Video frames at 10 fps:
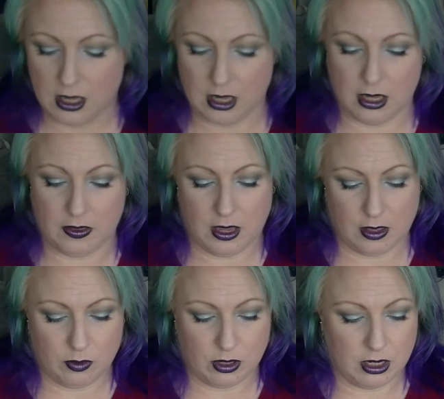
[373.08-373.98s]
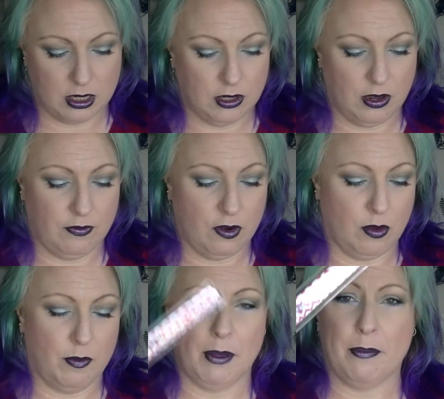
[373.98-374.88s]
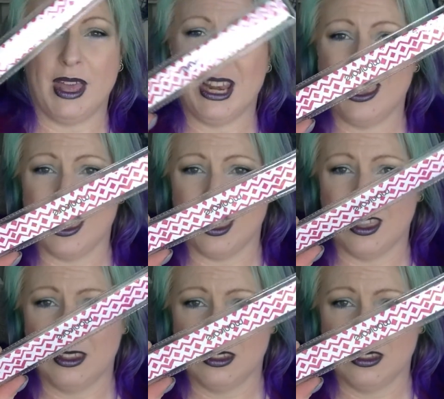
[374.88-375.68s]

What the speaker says: And the other one is from Manicare.